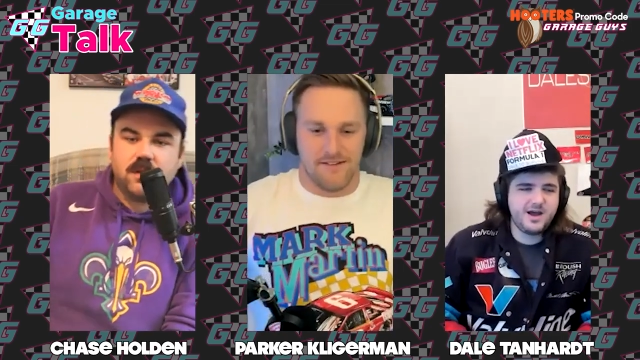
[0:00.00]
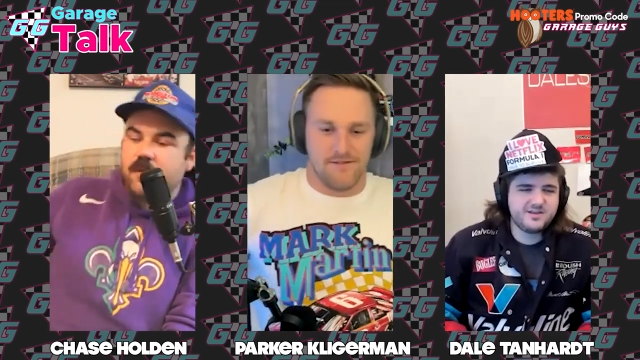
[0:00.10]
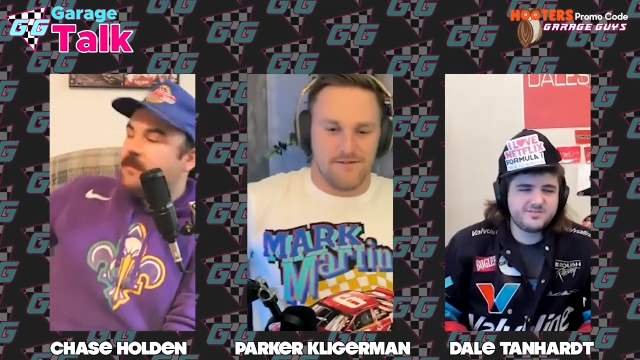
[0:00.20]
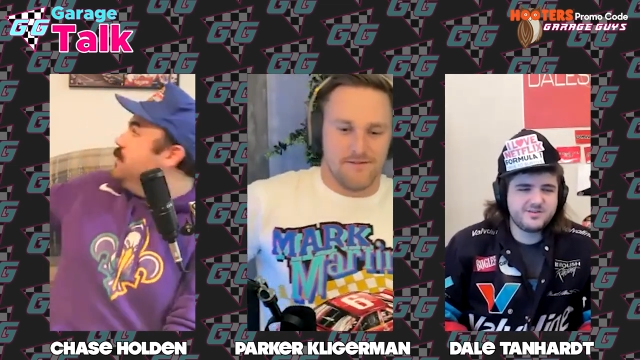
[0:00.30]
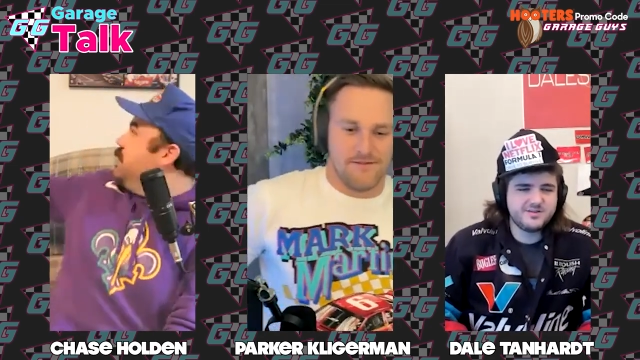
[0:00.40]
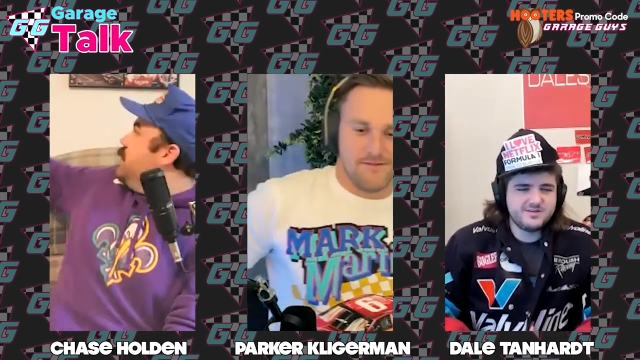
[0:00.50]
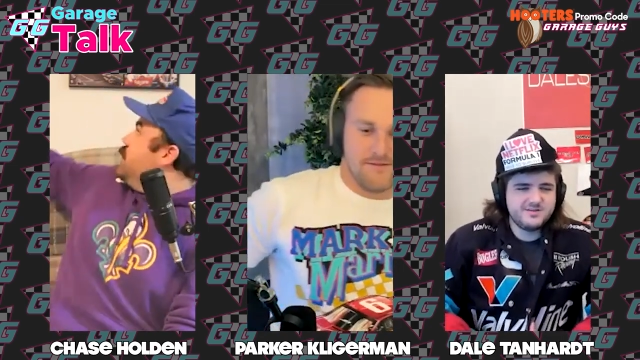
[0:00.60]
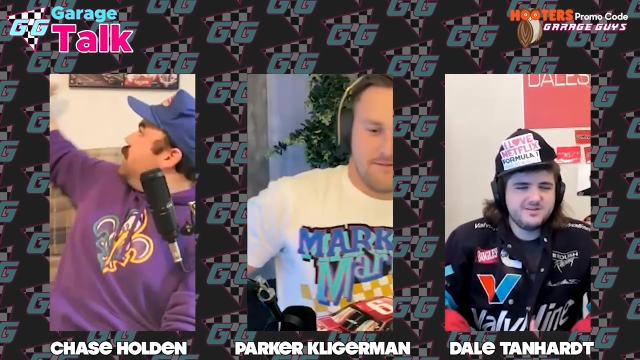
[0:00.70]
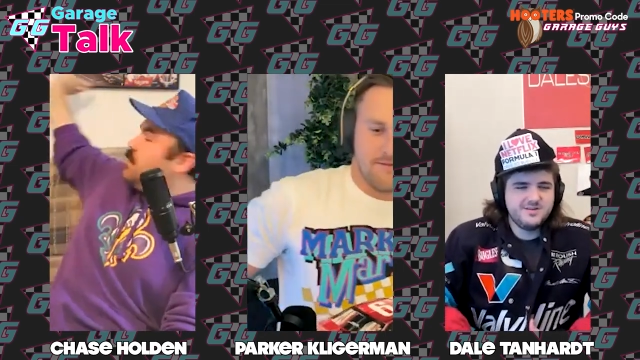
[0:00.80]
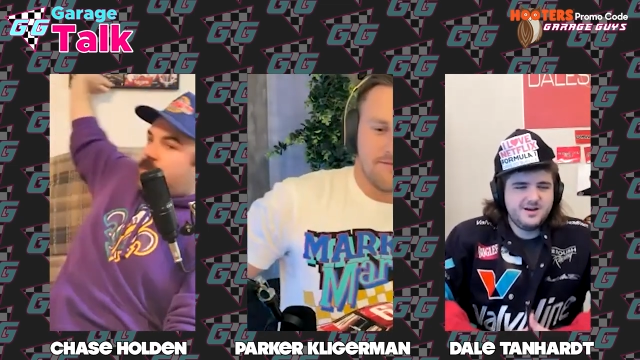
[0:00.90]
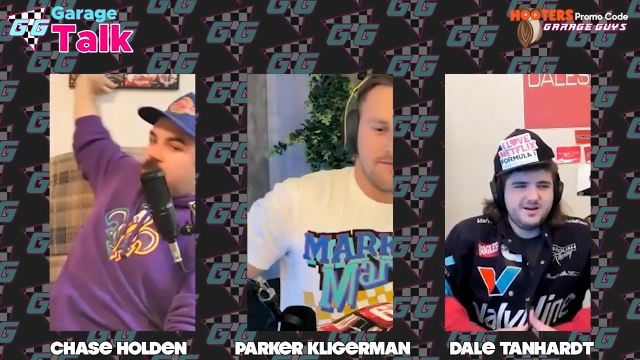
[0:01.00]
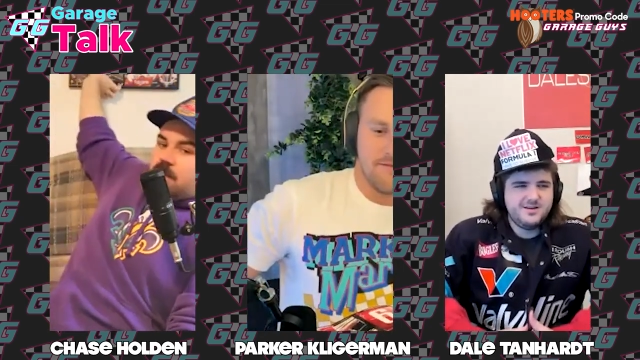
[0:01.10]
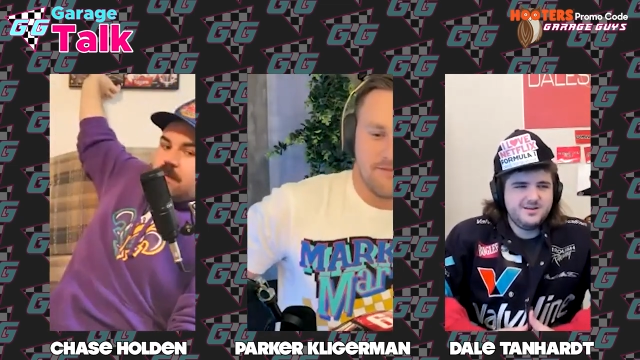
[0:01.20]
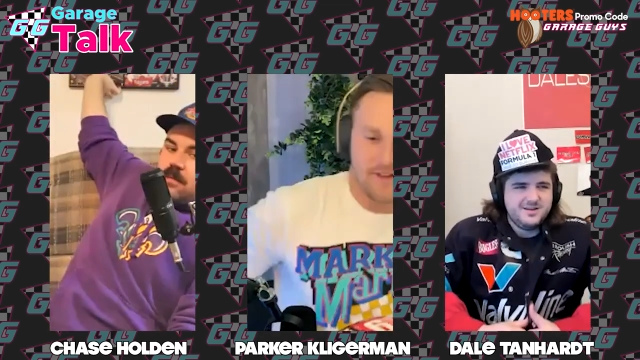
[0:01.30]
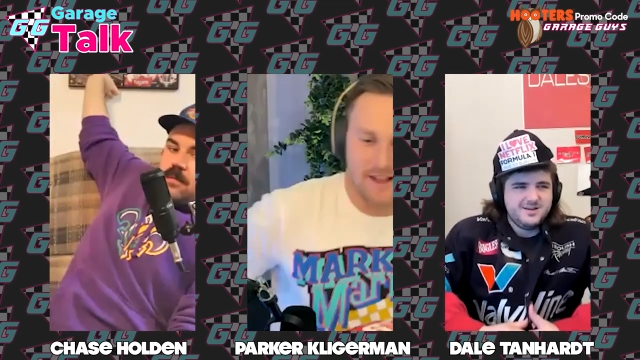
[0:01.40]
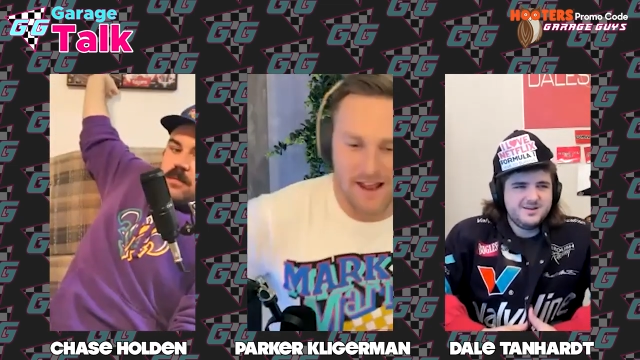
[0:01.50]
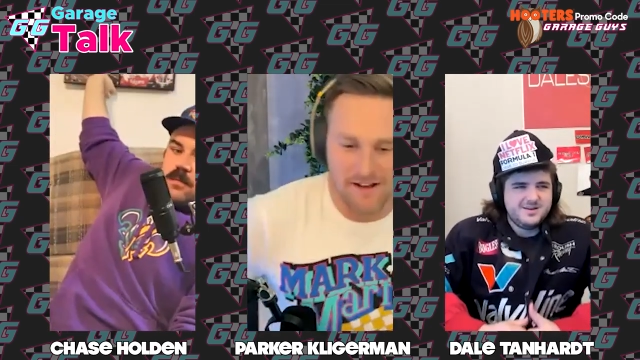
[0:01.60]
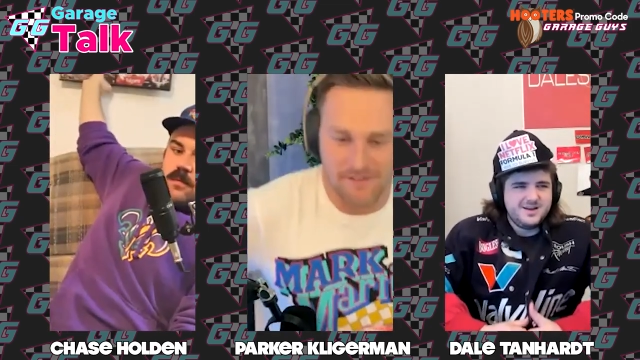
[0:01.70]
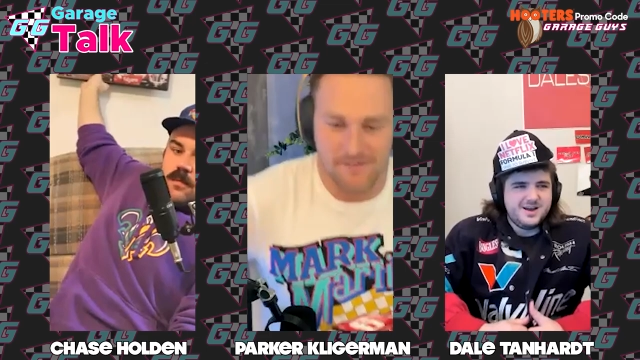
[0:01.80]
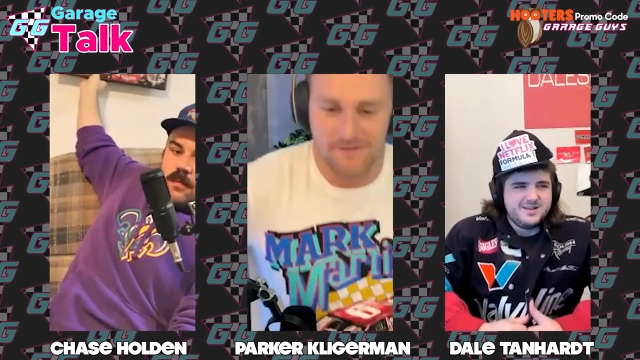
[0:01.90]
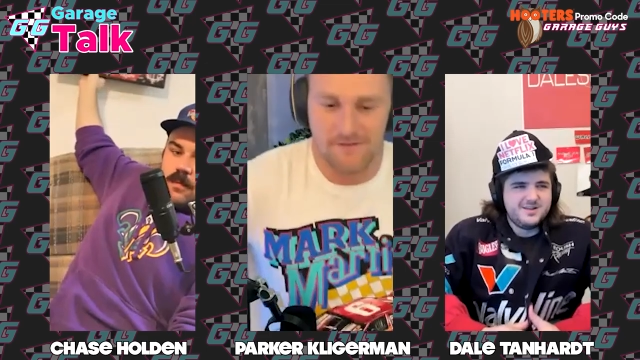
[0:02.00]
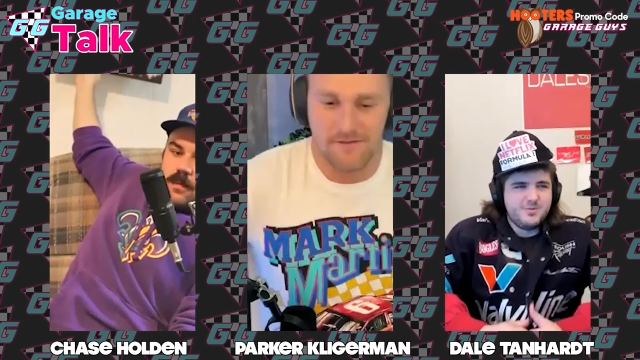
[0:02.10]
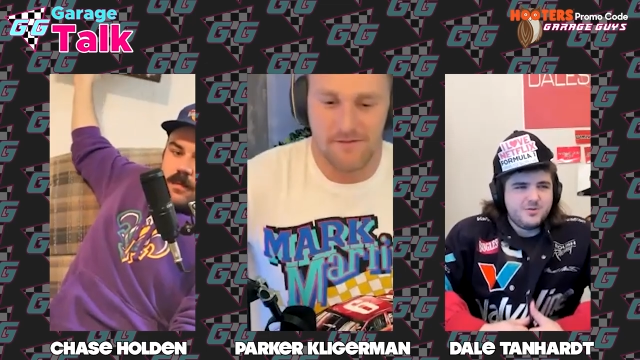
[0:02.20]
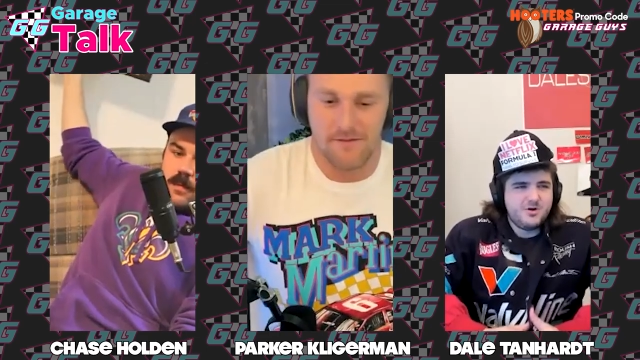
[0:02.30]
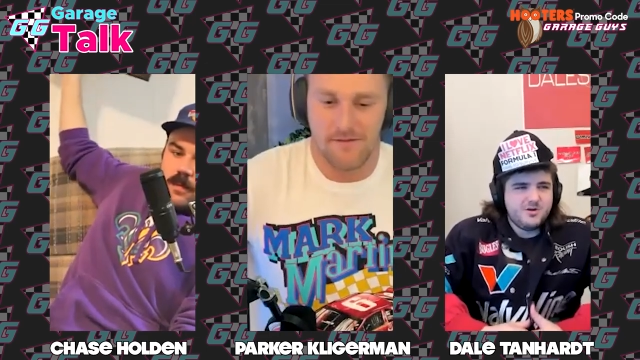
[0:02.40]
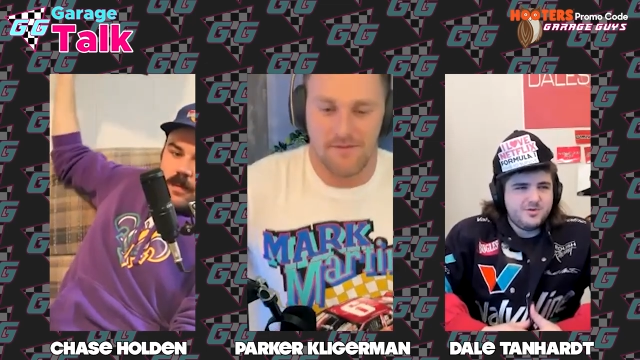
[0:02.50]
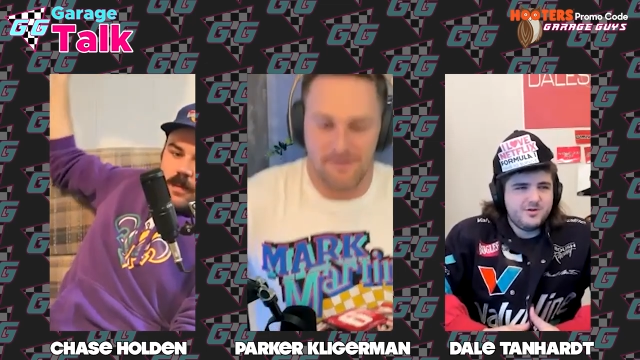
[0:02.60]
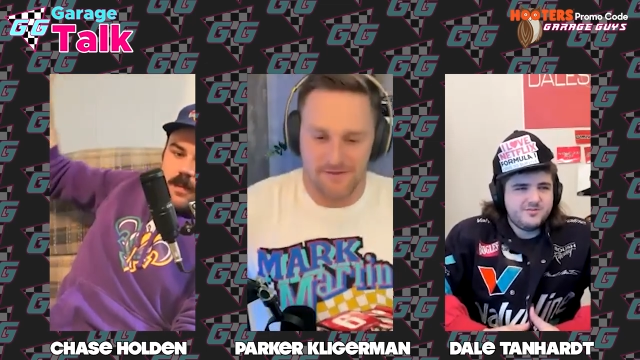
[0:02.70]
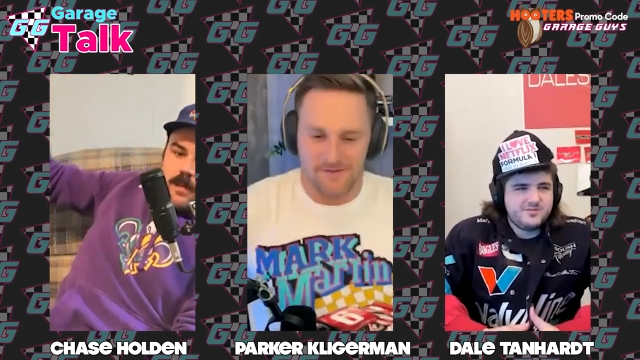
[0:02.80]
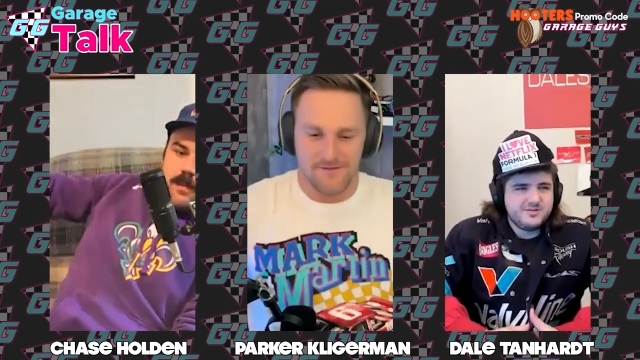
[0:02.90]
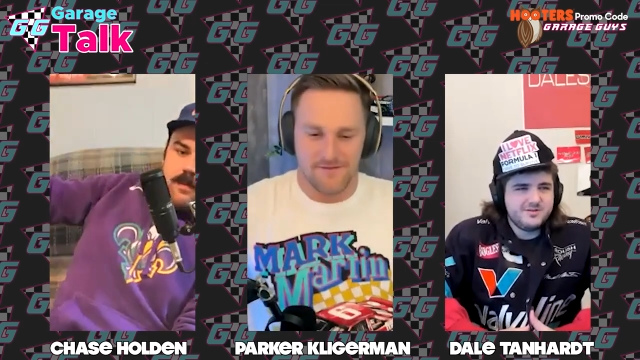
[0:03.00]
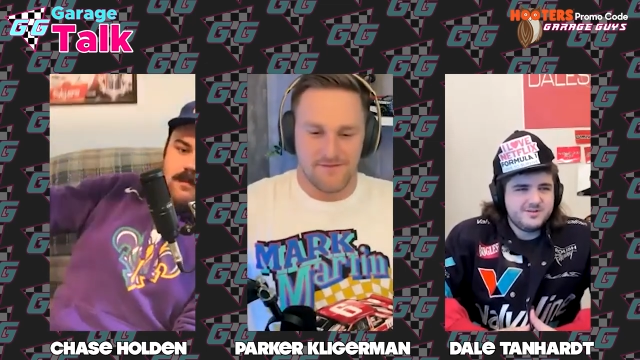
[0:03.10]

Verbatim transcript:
Speaker 1: accident. Yeah. Look at that. And then the Mark Martin poster.